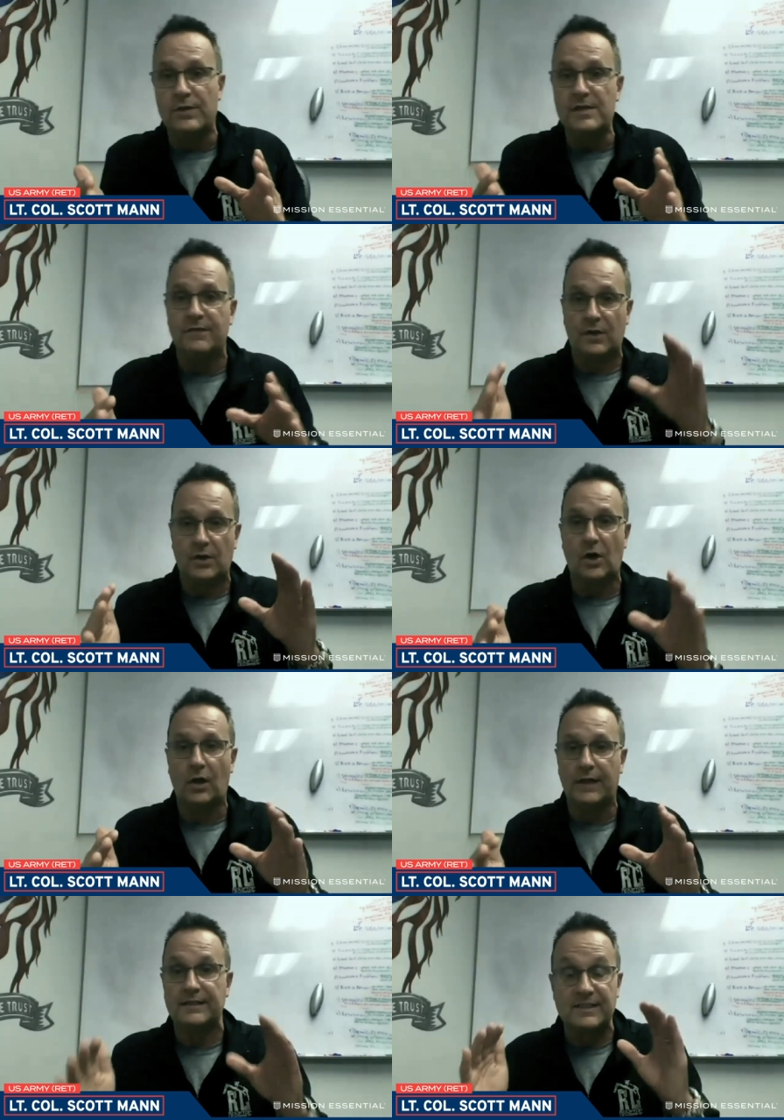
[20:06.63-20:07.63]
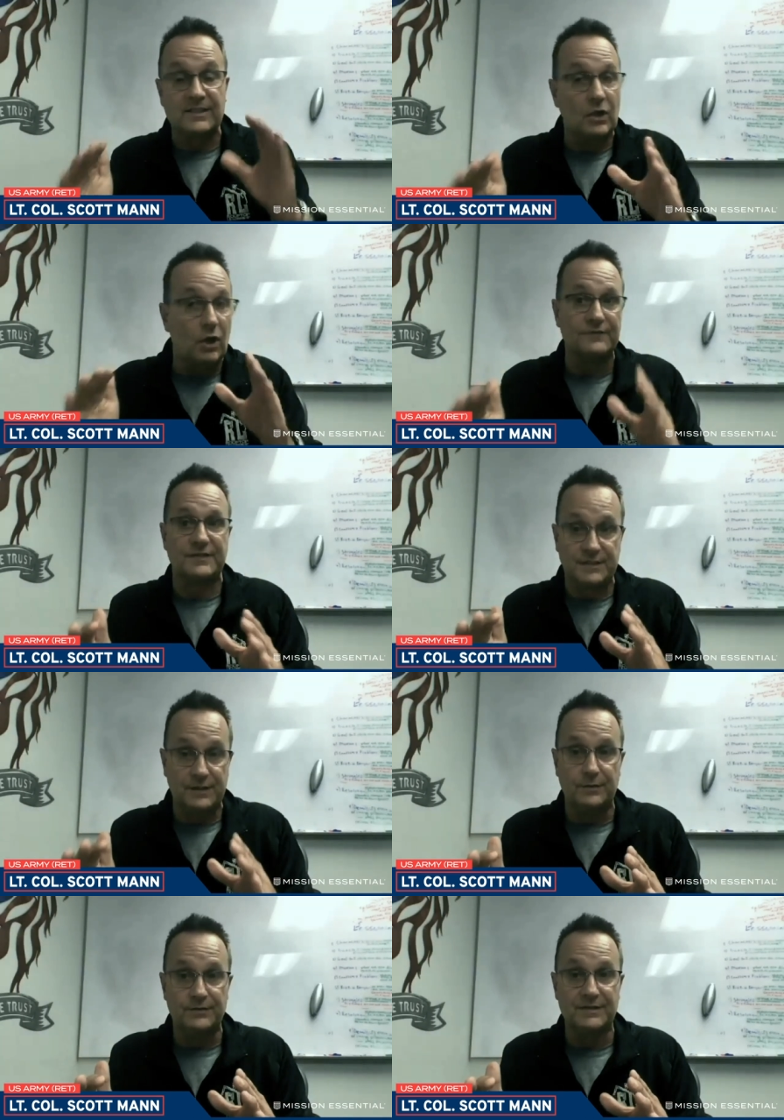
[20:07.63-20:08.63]
we even call it soft
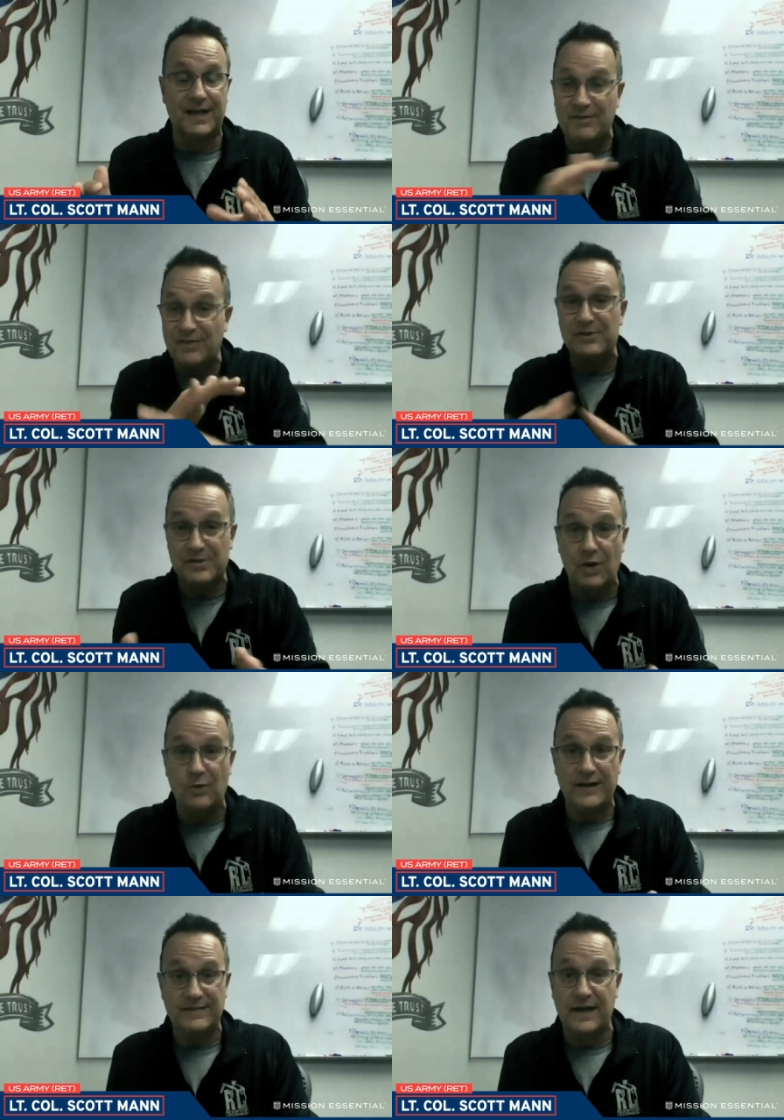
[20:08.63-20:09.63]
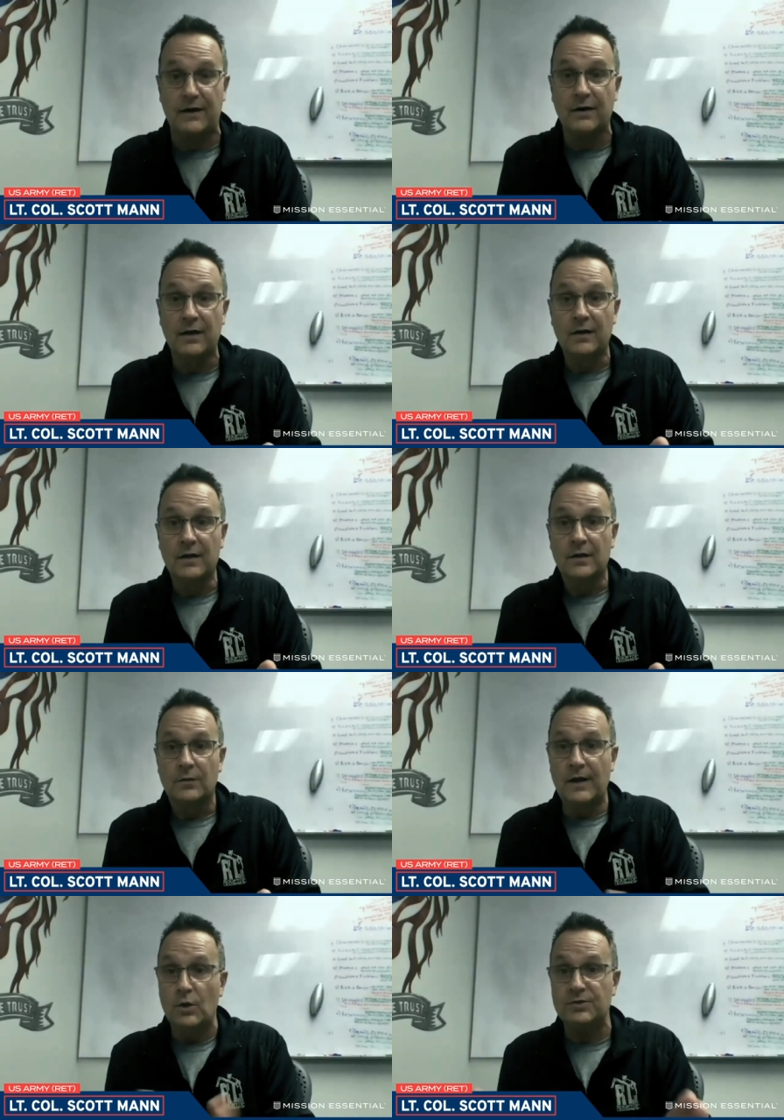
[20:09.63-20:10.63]
skills. I mean, there you go, mm-hmm. right there
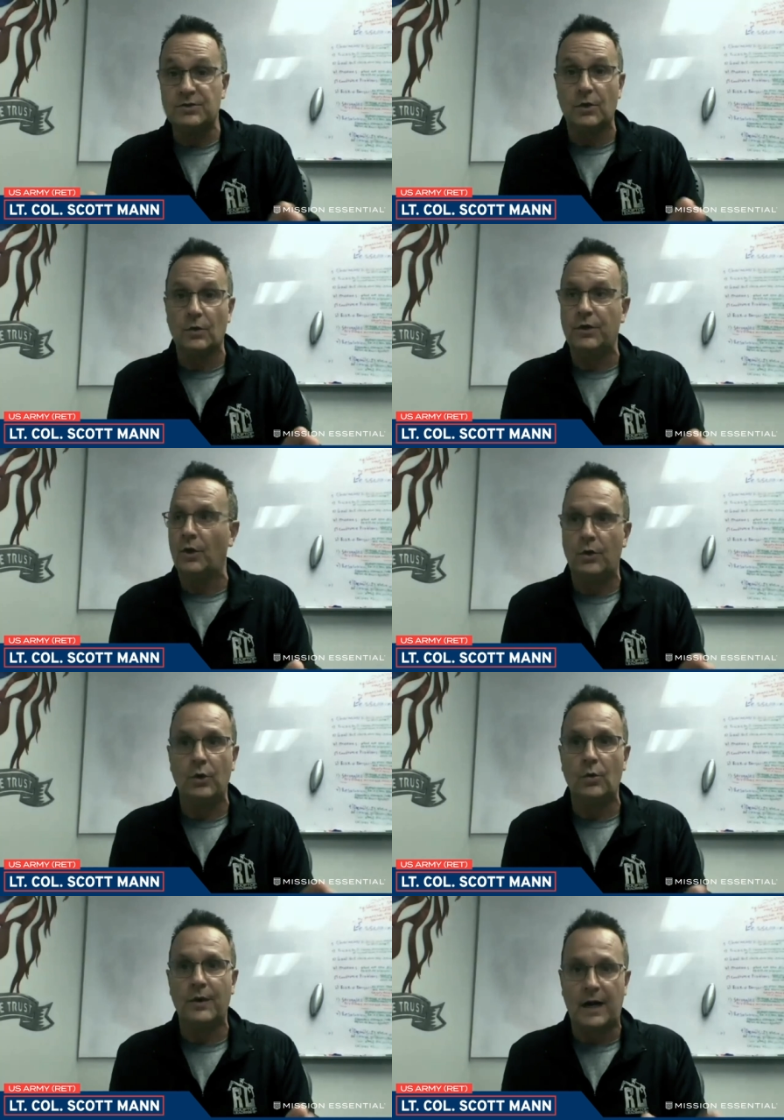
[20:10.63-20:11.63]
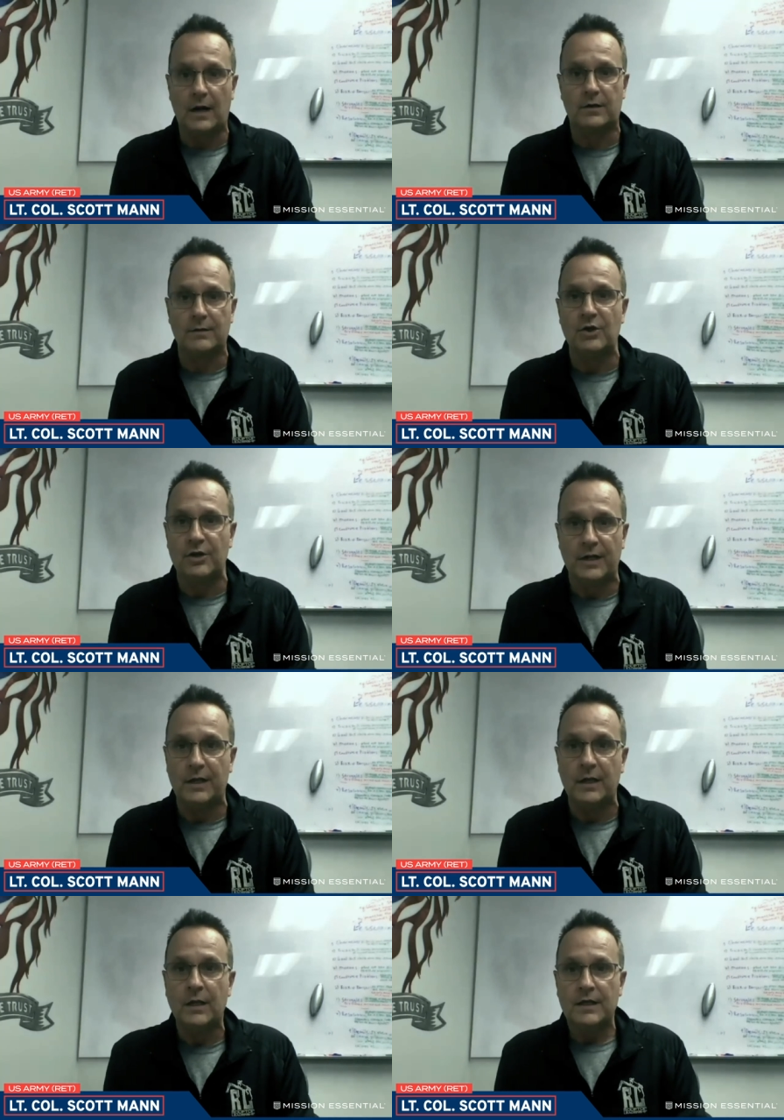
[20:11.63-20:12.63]
right? Who's going to, you know, who in our
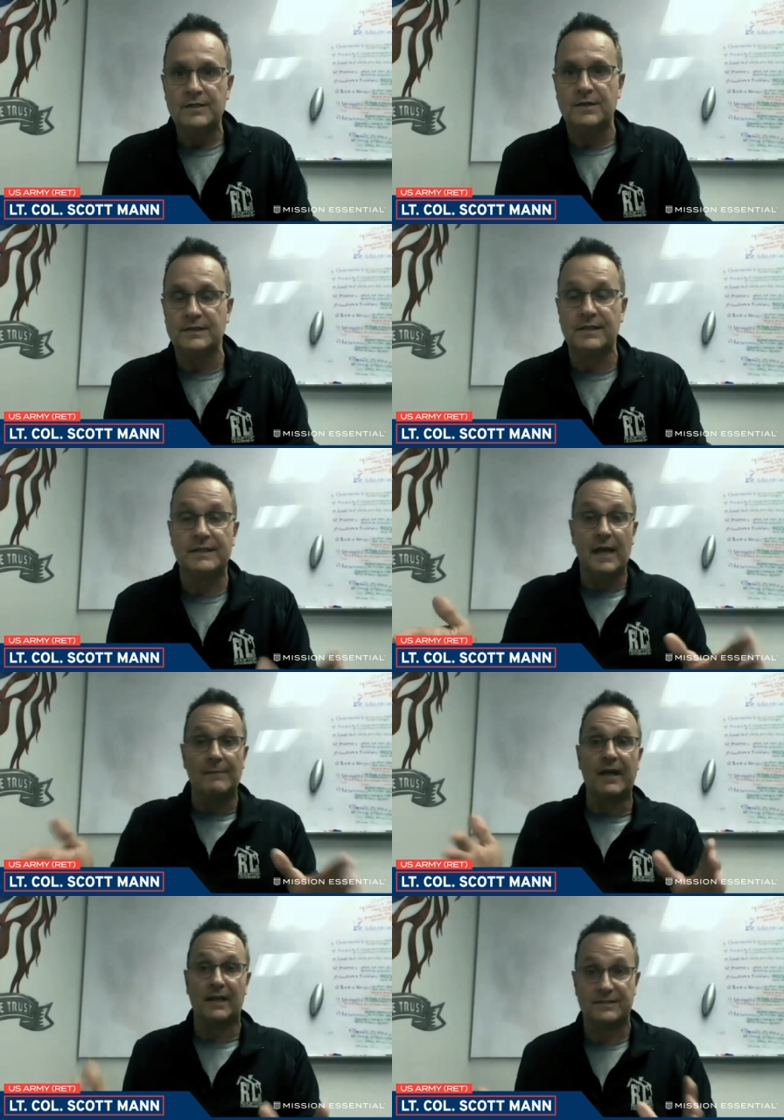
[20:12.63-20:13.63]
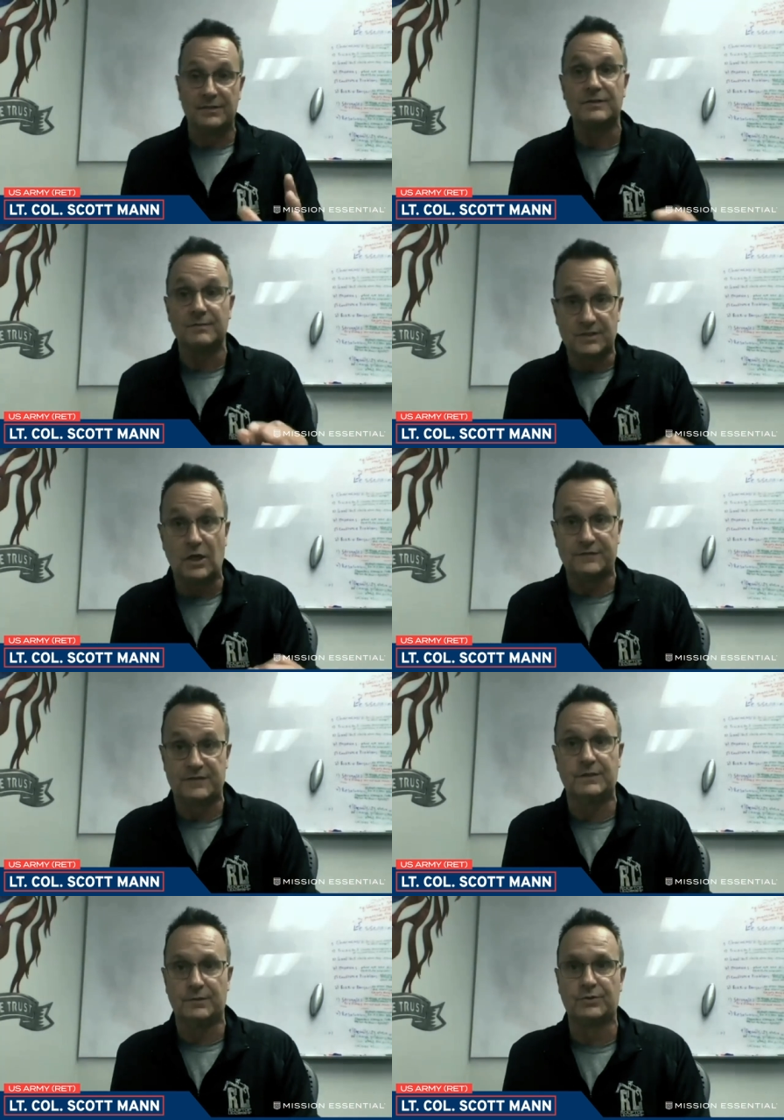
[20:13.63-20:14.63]
community is going to say, yeah, man, let's do some soft
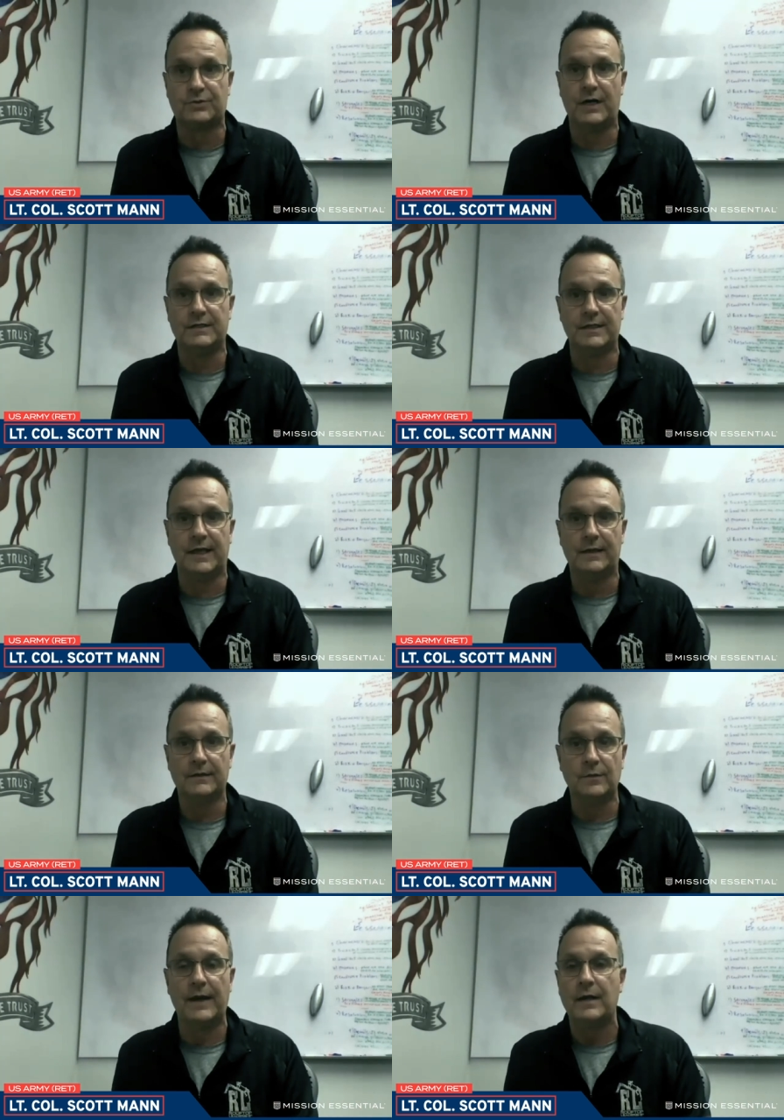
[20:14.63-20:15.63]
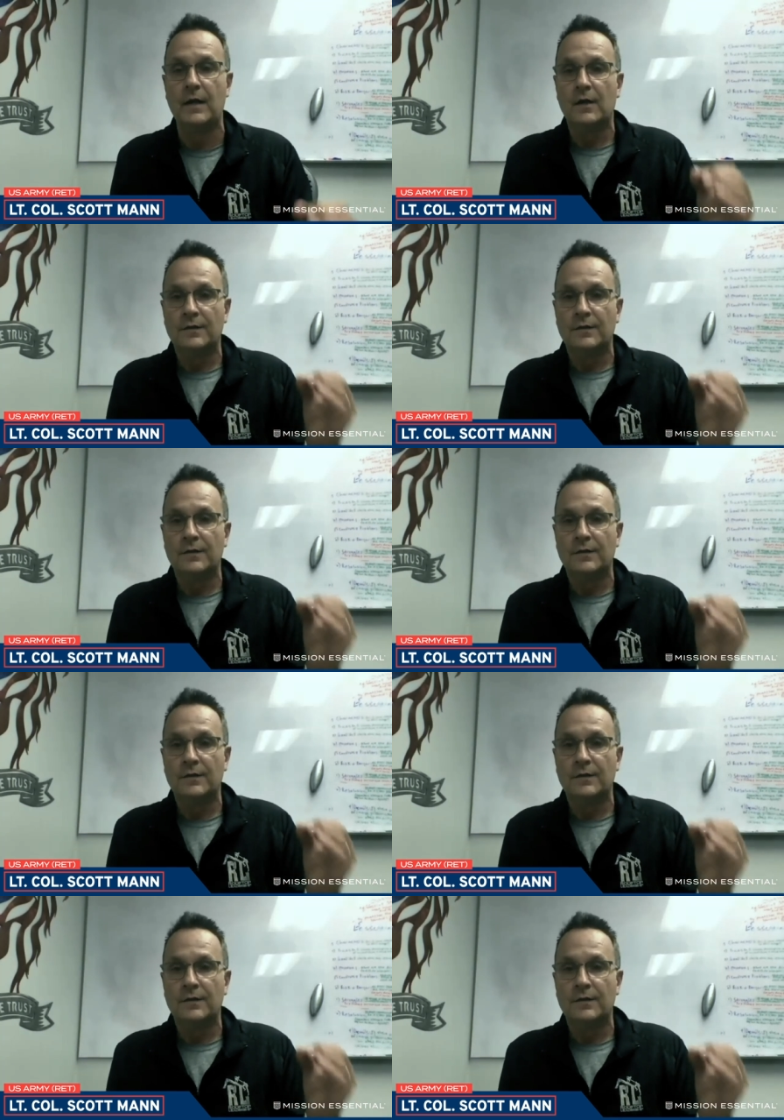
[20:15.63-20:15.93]
skill training today, right?